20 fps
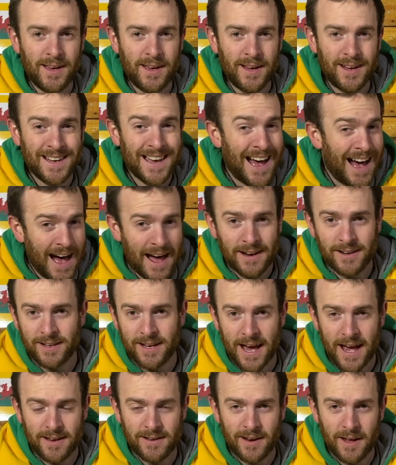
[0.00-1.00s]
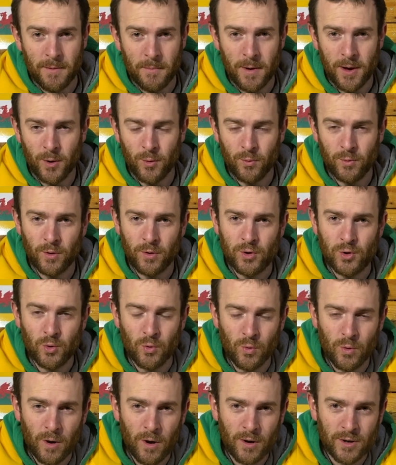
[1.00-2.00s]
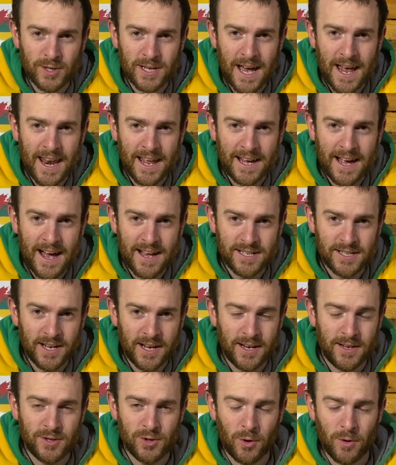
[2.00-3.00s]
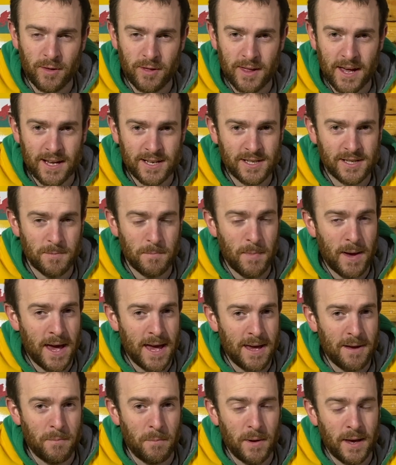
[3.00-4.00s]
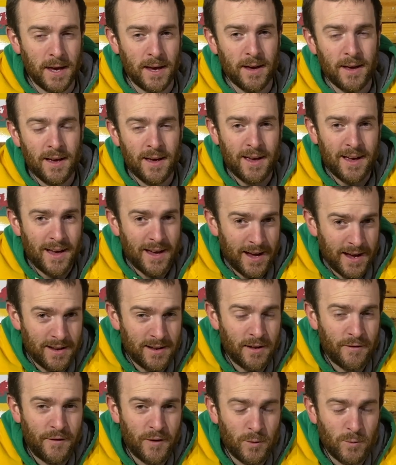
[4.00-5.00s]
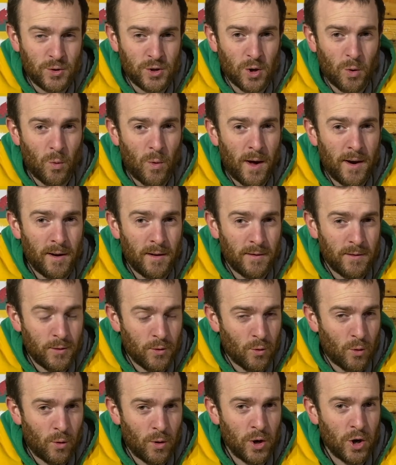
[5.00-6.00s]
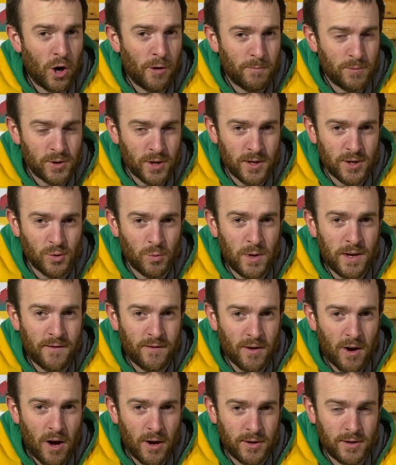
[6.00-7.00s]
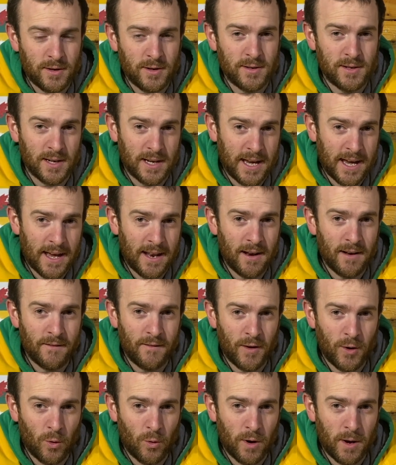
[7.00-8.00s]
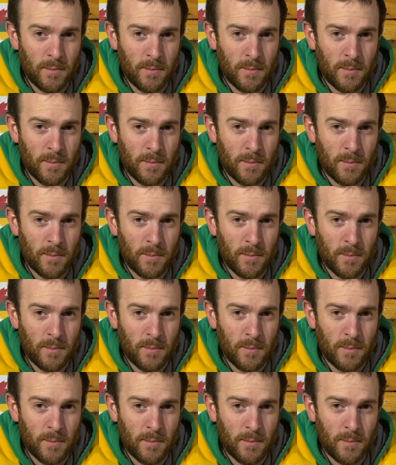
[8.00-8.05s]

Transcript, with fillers: can't get immune to oxalic acid, so this may be in the future one of the only options we've got to kill varroa